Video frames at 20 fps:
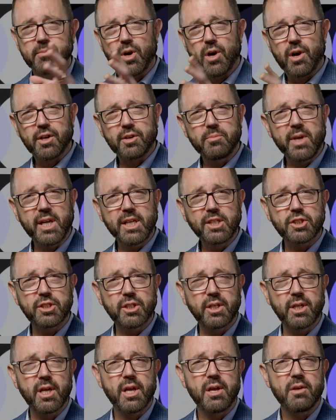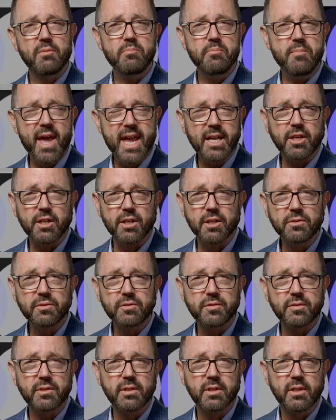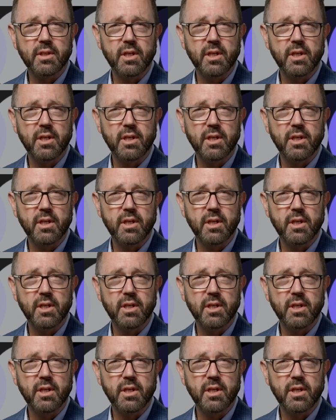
automation makers